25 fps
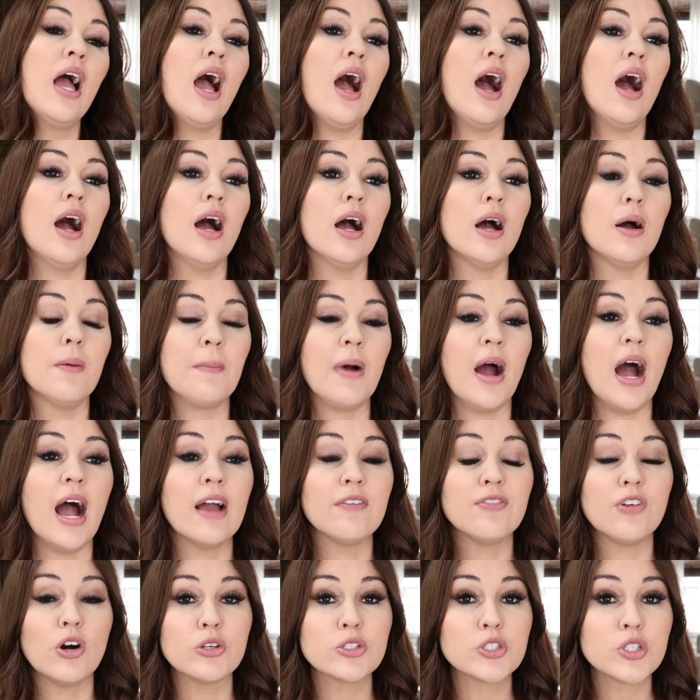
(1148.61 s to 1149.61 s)
Um,
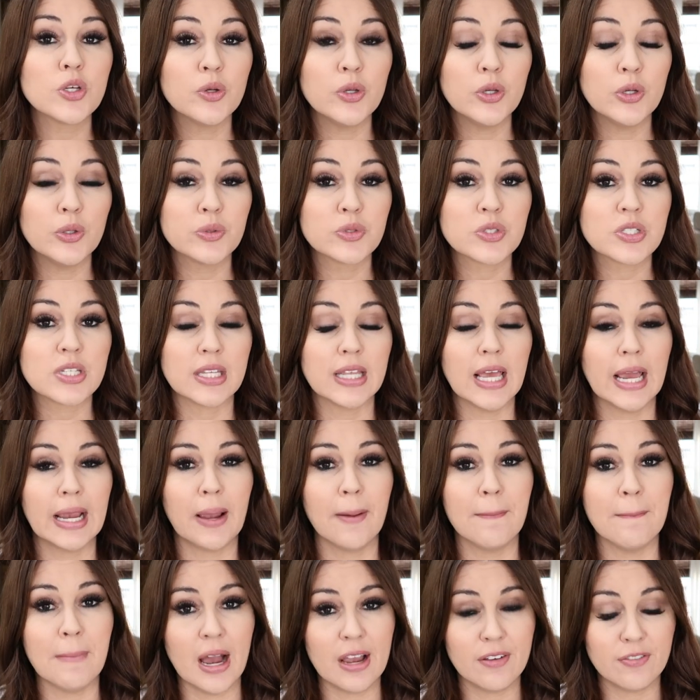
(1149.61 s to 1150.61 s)
I've also used
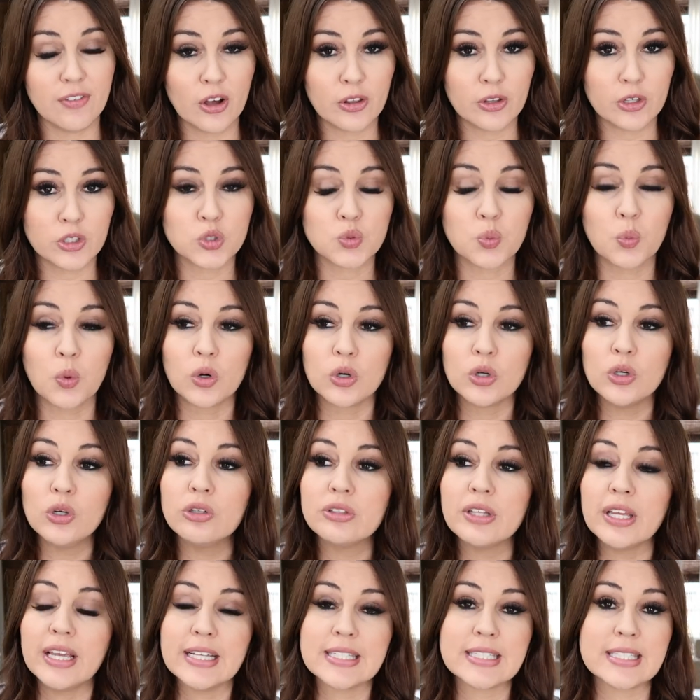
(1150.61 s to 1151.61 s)
like My Father's
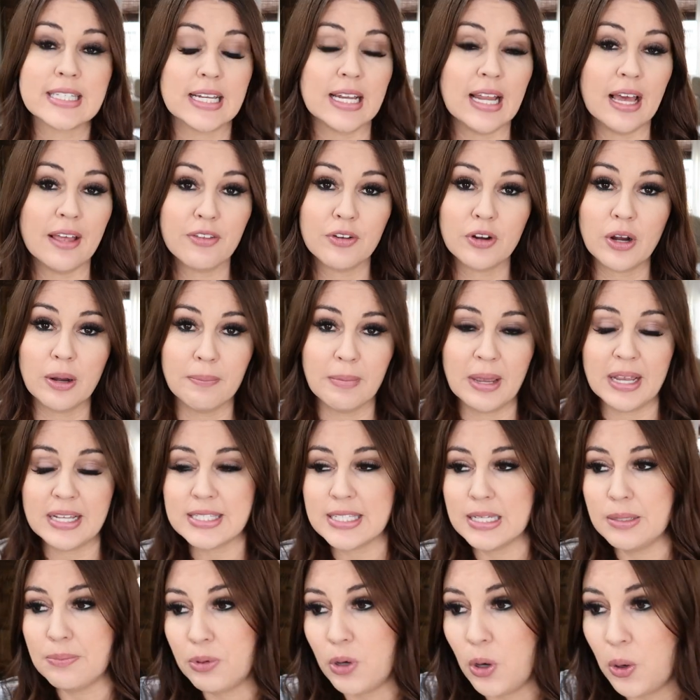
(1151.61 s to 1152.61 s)
World. It's another
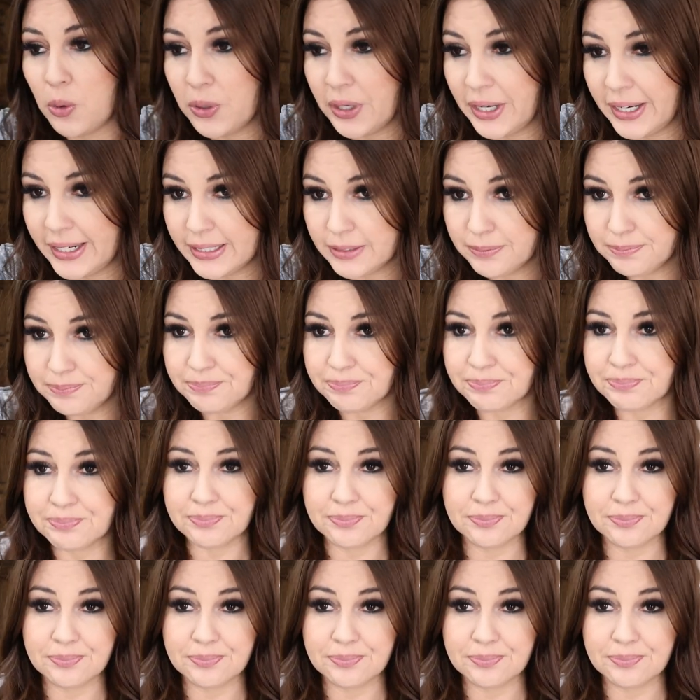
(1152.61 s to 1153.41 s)
amazing program